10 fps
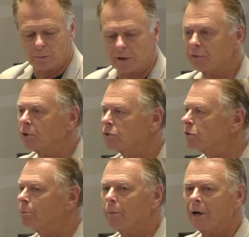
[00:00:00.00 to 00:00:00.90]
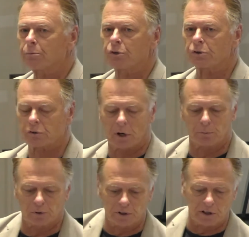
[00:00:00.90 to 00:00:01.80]
Methodists and Baptists, I
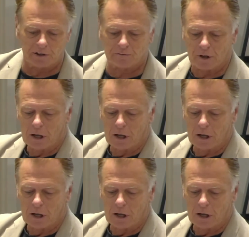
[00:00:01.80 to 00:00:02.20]
believe.